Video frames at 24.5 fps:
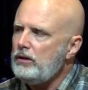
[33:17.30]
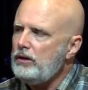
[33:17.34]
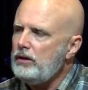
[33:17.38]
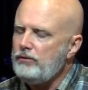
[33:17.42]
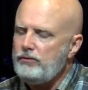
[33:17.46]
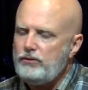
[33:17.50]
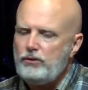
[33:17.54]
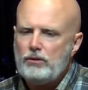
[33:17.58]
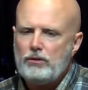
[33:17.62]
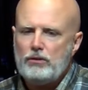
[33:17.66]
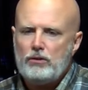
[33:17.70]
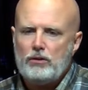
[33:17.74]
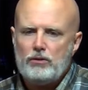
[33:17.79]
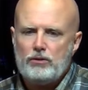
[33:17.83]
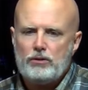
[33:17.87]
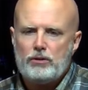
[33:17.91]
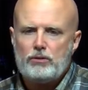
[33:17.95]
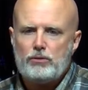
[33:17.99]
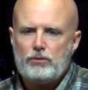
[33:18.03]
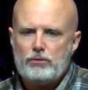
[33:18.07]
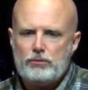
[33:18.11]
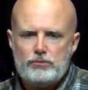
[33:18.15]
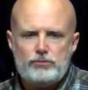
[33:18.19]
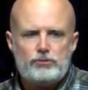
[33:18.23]
if you're on
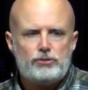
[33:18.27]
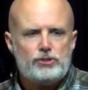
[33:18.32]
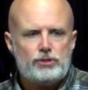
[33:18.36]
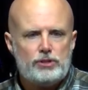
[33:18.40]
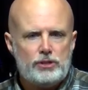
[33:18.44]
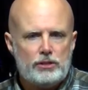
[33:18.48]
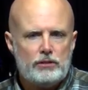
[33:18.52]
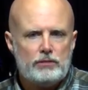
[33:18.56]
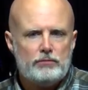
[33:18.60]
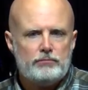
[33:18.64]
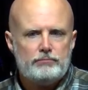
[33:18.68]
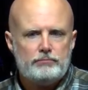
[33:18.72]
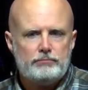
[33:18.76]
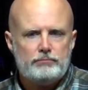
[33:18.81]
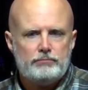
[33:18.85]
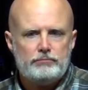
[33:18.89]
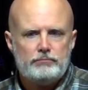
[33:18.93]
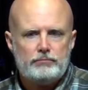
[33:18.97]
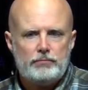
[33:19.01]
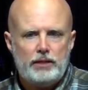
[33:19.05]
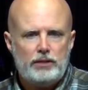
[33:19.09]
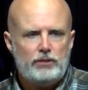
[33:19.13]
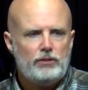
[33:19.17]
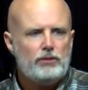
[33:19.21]
a cruise ship
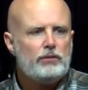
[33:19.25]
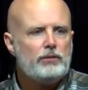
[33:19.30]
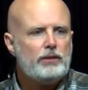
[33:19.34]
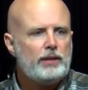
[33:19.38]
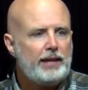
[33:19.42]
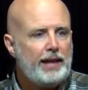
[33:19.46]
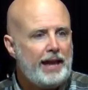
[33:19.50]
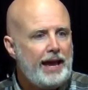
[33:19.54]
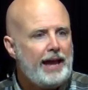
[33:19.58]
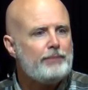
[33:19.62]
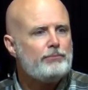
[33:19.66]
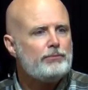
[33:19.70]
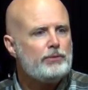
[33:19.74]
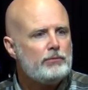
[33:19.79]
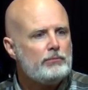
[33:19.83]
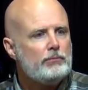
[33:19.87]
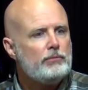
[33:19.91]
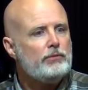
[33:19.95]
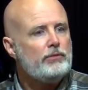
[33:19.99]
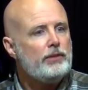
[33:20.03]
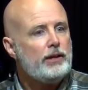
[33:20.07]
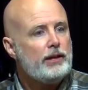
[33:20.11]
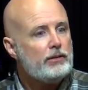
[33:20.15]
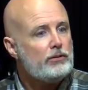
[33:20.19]
and you're the
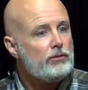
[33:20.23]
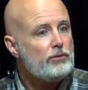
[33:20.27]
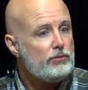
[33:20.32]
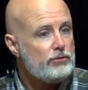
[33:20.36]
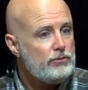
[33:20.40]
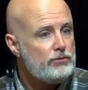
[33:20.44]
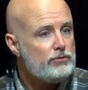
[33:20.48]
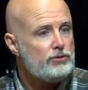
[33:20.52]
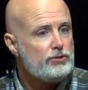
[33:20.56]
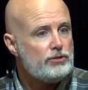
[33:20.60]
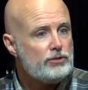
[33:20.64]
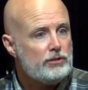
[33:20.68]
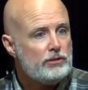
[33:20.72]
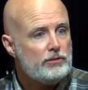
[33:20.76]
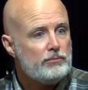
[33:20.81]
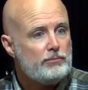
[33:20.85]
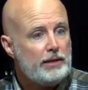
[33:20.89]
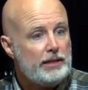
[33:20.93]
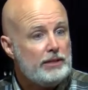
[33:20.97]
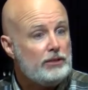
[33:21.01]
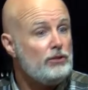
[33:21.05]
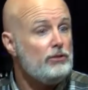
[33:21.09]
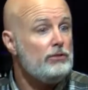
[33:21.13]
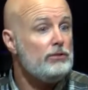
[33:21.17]
captain of that cruise
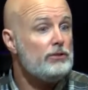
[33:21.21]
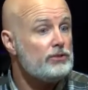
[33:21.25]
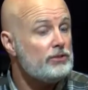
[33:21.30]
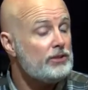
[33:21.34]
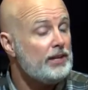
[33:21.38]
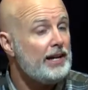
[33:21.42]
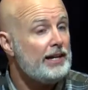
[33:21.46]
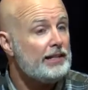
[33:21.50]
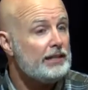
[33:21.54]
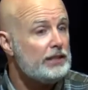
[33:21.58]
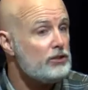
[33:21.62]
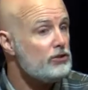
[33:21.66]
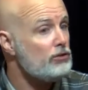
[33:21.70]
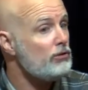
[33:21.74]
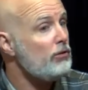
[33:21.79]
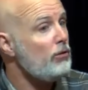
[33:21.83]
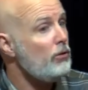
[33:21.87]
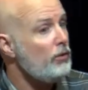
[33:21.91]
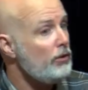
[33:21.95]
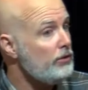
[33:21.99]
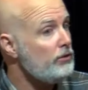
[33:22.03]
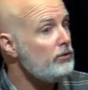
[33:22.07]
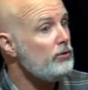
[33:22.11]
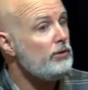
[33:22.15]
ship and you decide that you're
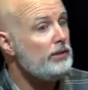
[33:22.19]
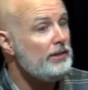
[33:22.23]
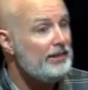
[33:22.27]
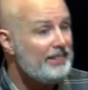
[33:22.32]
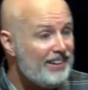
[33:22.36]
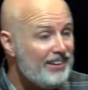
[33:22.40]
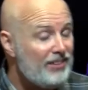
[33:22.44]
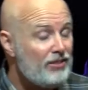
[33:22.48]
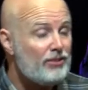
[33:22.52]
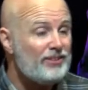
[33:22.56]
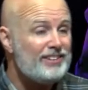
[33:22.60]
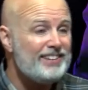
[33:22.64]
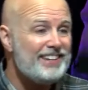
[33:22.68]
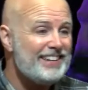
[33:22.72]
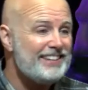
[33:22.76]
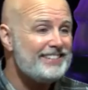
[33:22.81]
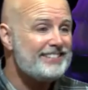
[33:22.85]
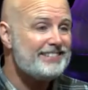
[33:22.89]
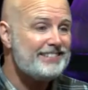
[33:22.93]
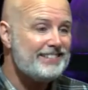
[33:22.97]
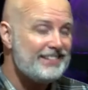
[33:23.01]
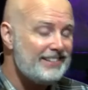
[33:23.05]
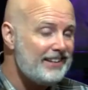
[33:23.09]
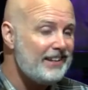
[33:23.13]
going to another
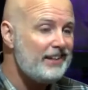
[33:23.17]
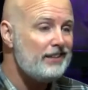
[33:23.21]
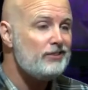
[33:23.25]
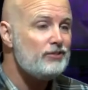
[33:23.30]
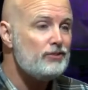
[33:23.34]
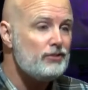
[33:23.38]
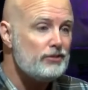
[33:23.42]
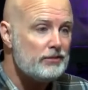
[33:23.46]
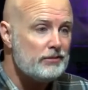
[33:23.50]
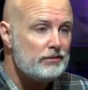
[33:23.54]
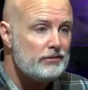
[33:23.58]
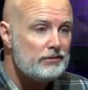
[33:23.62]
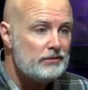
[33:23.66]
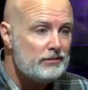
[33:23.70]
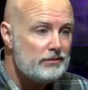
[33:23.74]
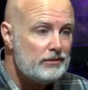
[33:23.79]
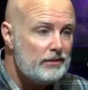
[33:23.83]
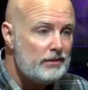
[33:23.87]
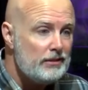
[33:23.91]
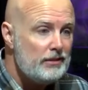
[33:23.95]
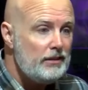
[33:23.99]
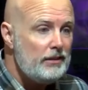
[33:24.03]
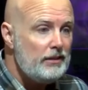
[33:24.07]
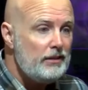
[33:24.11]
destination,
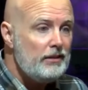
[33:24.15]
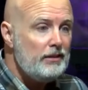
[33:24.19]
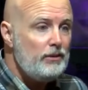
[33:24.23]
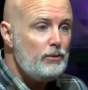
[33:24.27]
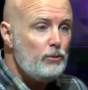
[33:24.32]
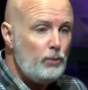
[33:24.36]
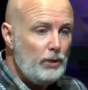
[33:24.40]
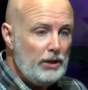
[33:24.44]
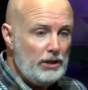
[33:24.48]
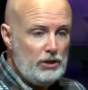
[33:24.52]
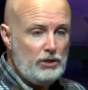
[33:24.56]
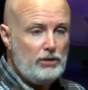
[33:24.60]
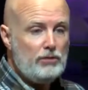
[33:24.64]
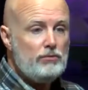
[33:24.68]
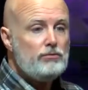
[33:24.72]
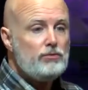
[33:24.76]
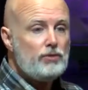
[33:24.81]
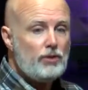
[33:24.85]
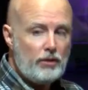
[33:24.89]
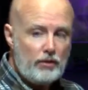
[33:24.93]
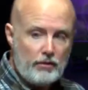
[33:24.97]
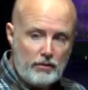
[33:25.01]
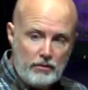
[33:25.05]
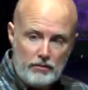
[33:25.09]
when you
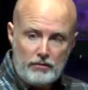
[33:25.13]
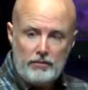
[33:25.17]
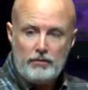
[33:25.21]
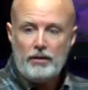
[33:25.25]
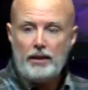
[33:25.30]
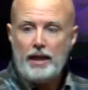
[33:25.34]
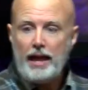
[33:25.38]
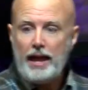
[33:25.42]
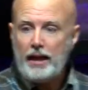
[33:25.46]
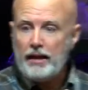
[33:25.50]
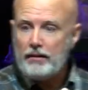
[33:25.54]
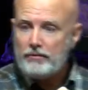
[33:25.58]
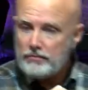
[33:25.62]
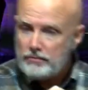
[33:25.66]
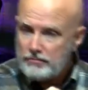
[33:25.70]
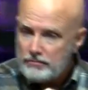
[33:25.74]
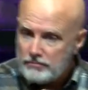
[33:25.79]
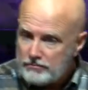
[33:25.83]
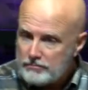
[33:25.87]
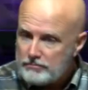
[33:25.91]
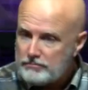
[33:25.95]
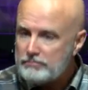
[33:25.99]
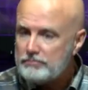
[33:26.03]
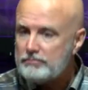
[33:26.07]
turn that,
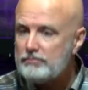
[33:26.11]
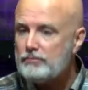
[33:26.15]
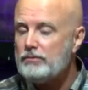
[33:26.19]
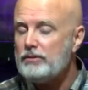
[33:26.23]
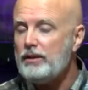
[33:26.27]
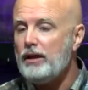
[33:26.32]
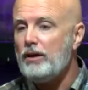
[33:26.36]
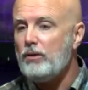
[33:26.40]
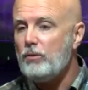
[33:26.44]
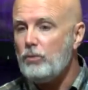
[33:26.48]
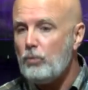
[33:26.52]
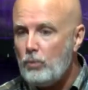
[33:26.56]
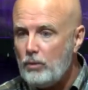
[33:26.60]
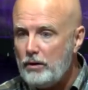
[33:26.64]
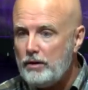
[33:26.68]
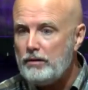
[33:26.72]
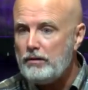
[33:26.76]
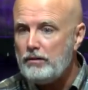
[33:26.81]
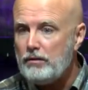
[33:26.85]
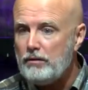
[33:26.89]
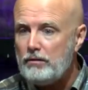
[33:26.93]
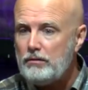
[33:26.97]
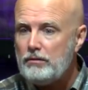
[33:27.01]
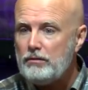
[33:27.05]
that
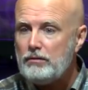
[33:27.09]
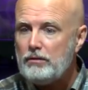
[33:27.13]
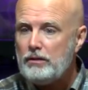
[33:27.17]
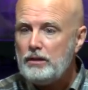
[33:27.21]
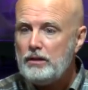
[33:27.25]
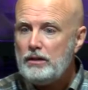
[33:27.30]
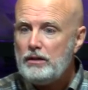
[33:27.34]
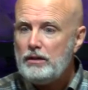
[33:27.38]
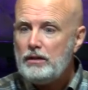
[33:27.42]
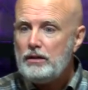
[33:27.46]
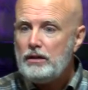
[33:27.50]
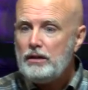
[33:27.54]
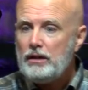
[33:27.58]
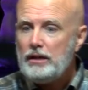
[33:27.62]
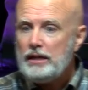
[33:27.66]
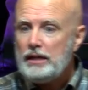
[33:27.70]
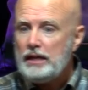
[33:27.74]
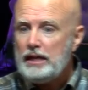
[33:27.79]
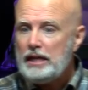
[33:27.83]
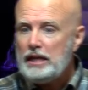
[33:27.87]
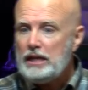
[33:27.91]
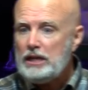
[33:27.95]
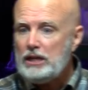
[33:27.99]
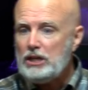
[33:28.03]
wheel,
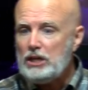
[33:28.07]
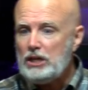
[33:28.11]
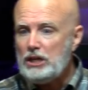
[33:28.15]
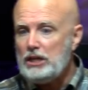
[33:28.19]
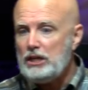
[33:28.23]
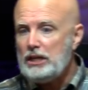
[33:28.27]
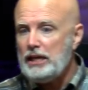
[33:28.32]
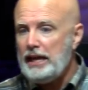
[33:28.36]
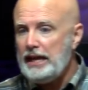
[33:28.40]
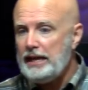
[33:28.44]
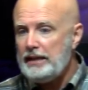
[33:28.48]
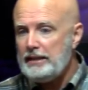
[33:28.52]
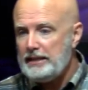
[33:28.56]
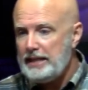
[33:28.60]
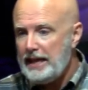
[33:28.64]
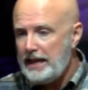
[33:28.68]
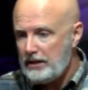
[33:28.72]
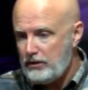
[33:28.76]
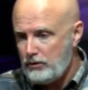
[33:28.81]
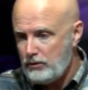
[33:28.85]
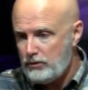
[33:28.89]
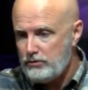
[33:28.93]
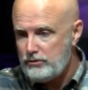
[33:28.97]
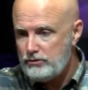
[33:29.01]
it, it,
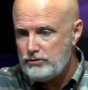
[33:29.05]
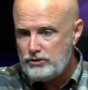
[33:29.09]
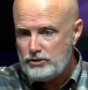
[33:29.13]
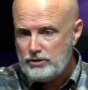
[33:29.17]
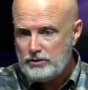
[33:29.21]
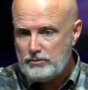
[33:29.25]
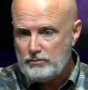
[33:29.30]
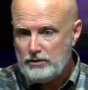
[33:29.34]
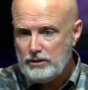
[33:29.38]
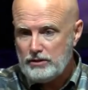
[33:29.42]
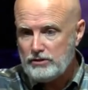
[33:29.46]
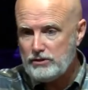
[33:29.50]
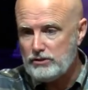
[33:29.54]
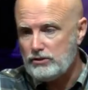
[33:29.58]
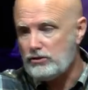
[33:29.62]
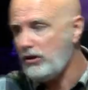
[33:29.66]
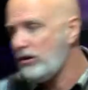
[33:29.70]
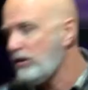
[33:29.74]
that cruise ship doesn't